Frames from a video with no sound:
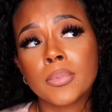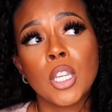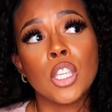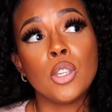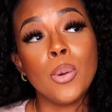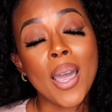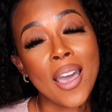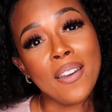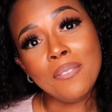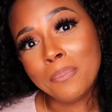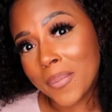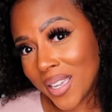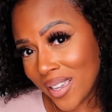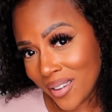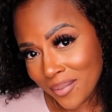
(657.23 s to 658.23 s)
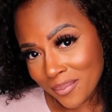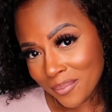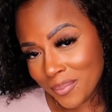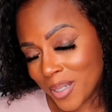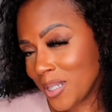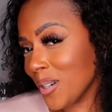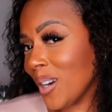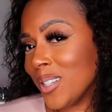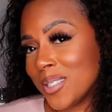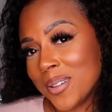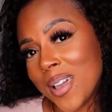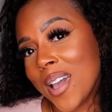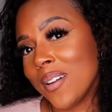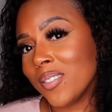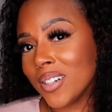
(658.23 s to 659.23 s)
You have me, but you also
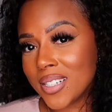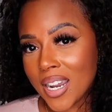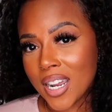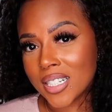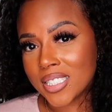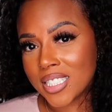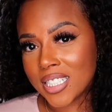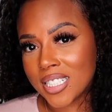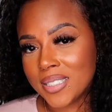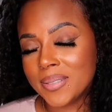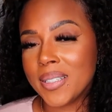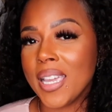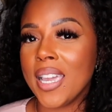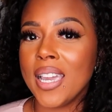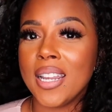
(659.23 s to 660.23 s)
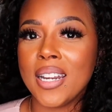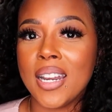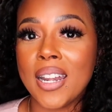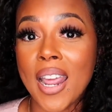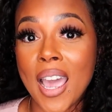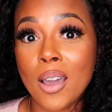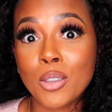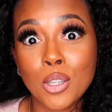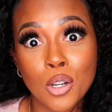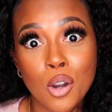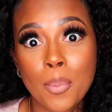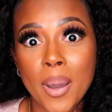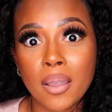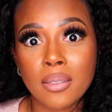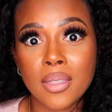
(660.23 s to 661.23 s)
have your doctor, and now you know
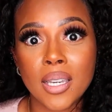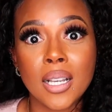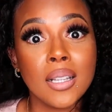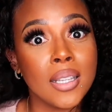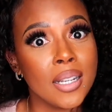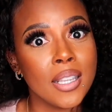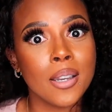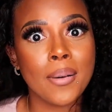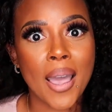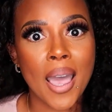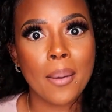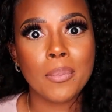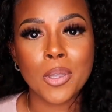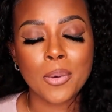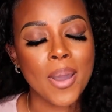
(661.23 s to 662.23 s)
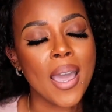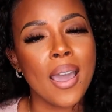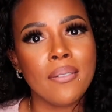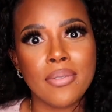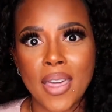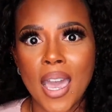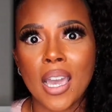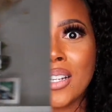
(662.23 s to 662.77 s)
about the Klinio app. You have that.